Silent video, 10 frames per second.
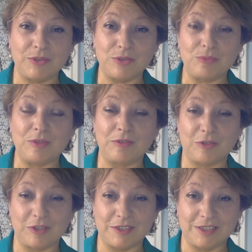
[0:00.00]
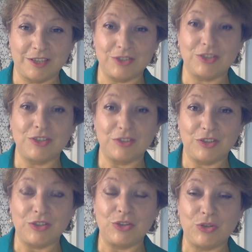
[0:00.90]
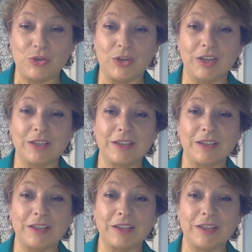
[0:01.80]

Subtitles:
to me for a session in New York